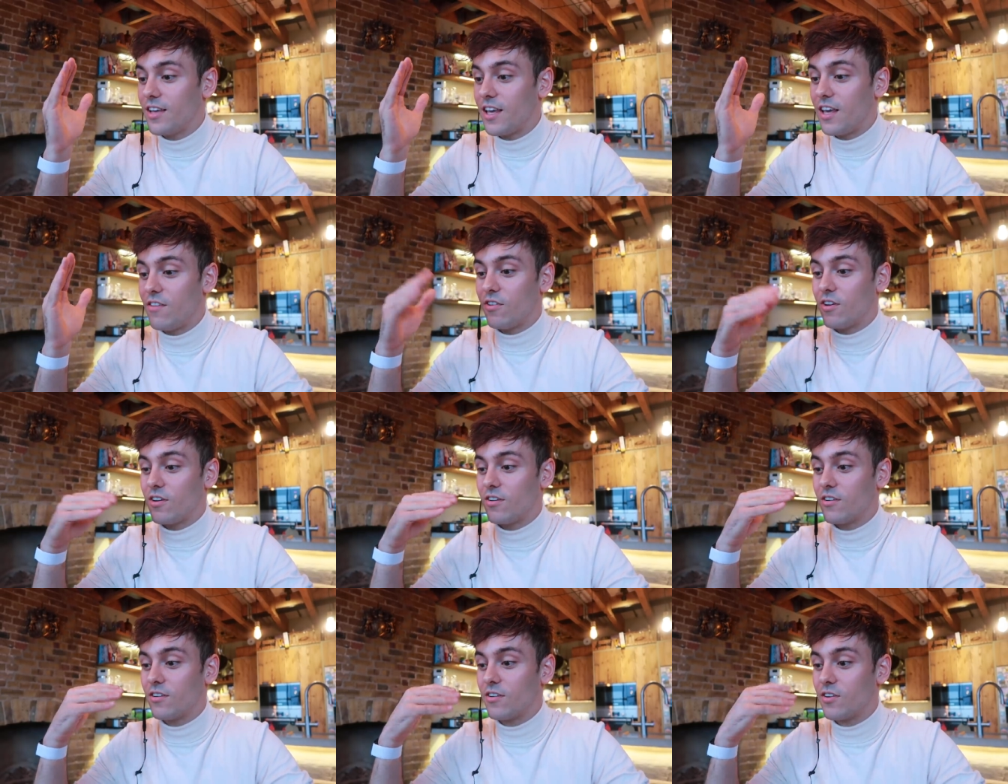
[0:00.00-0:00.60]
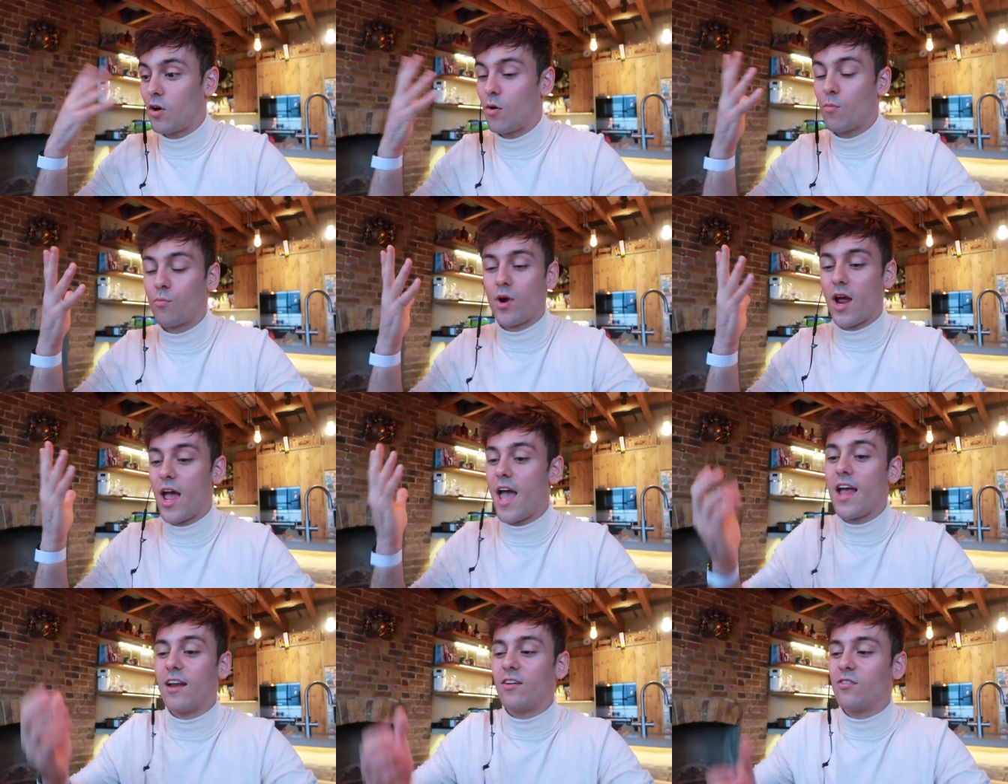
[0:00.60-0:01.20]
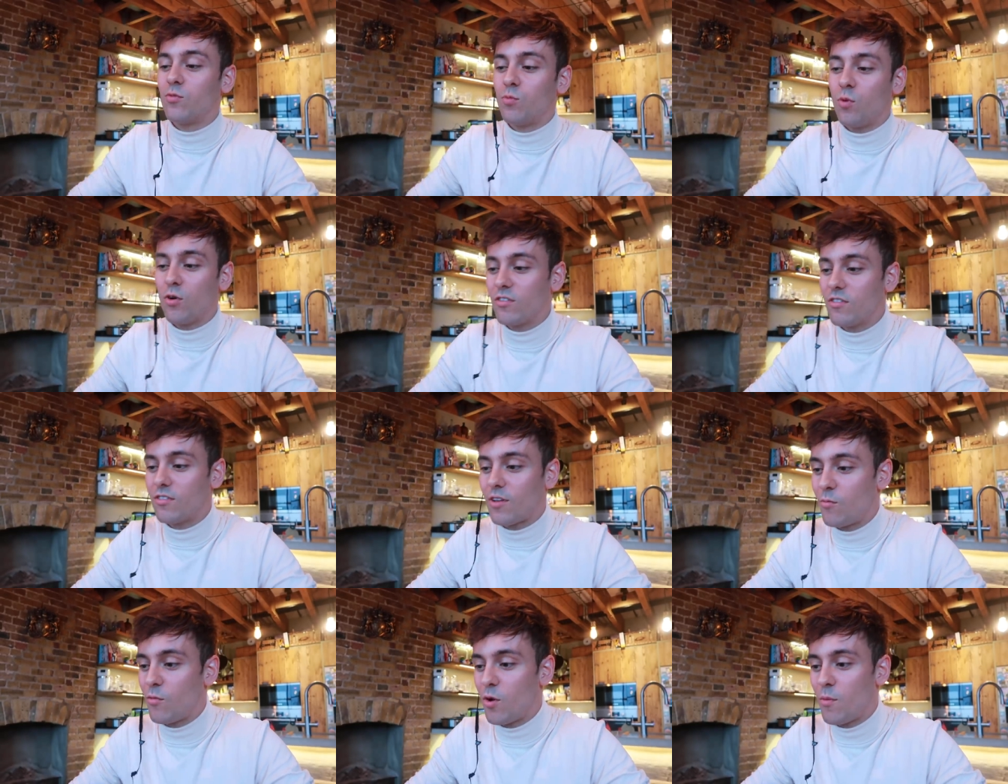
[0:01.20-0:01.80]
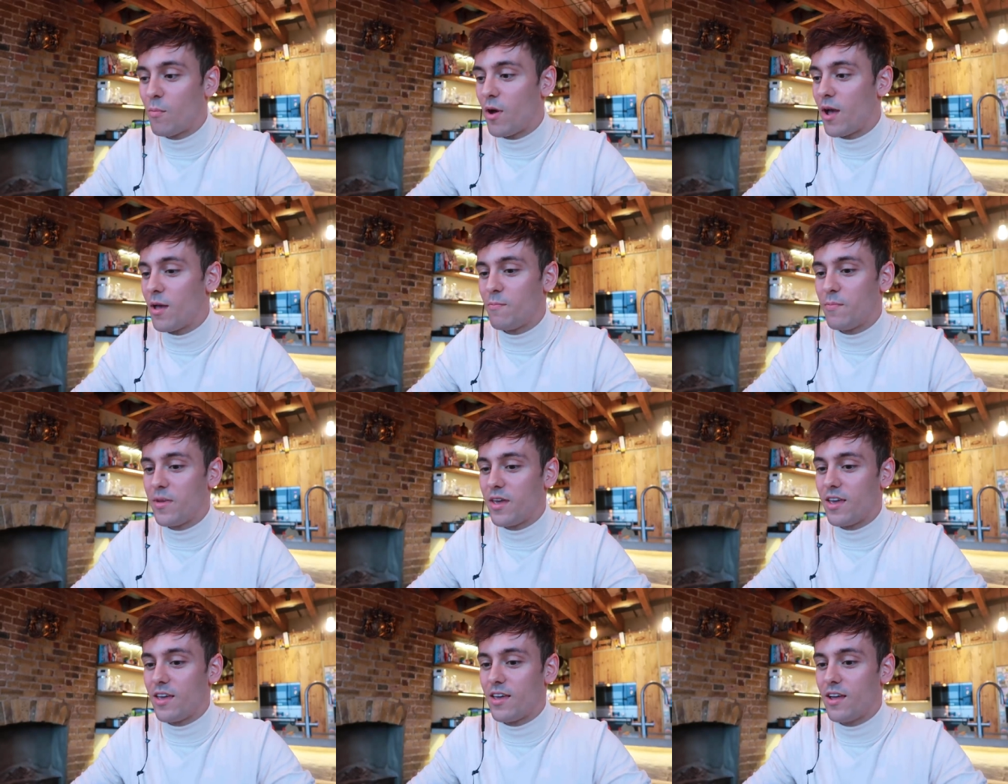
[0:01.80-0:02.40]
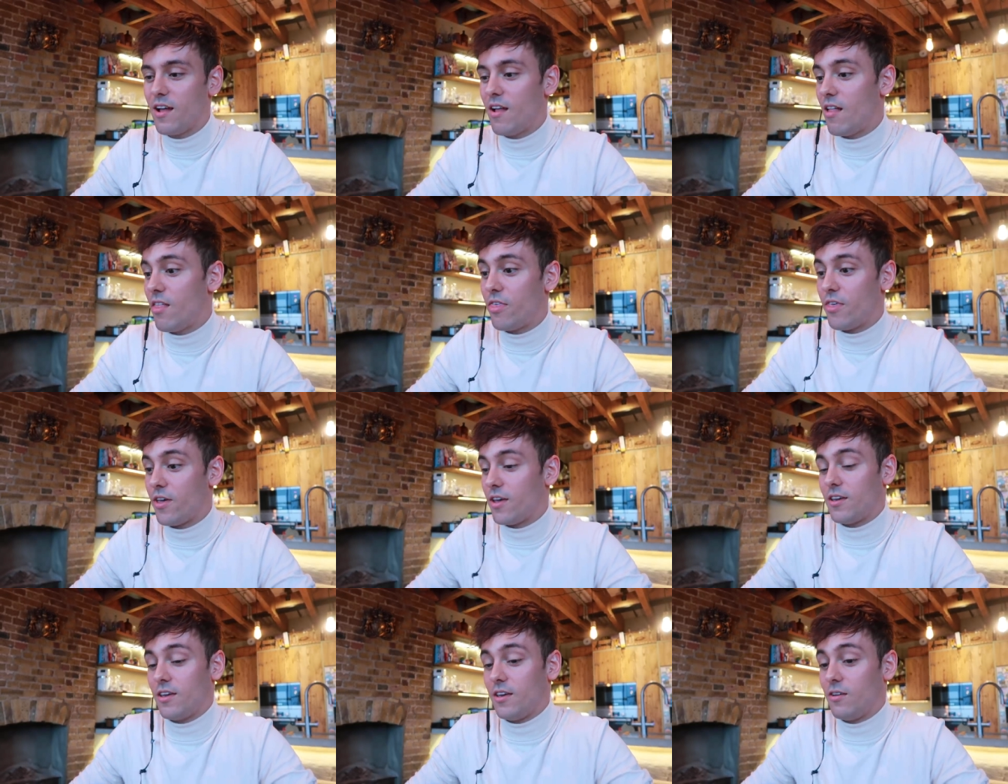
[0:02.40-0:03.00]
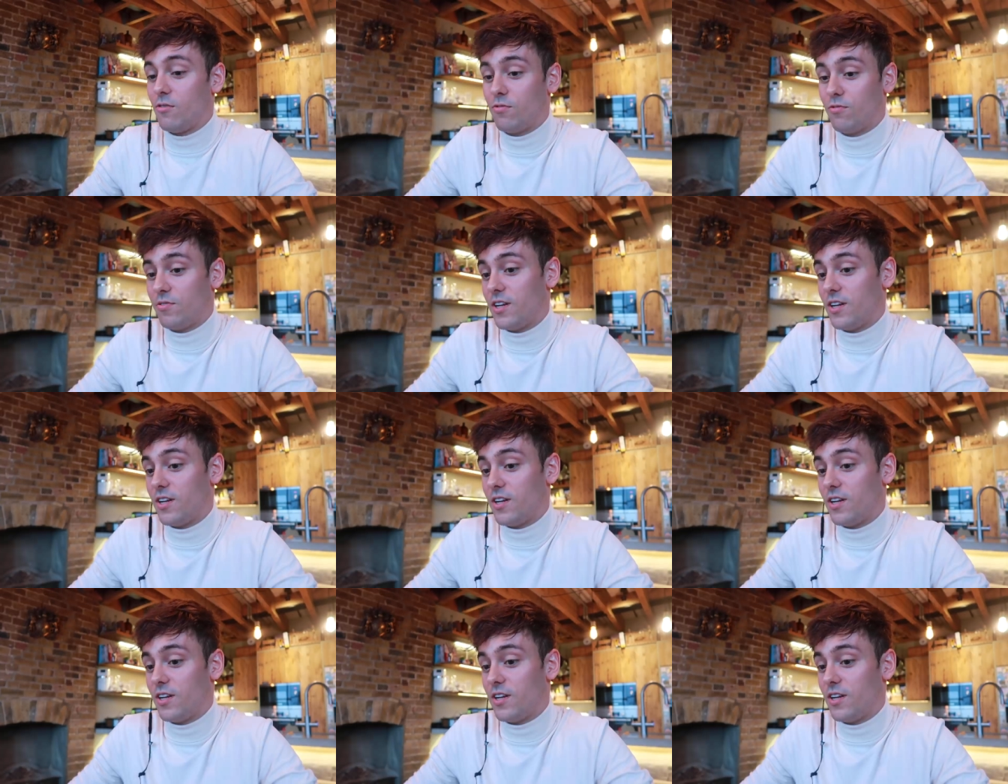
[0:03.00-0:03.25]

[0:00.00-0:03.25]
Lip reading: even comprehend what someone might be thinking or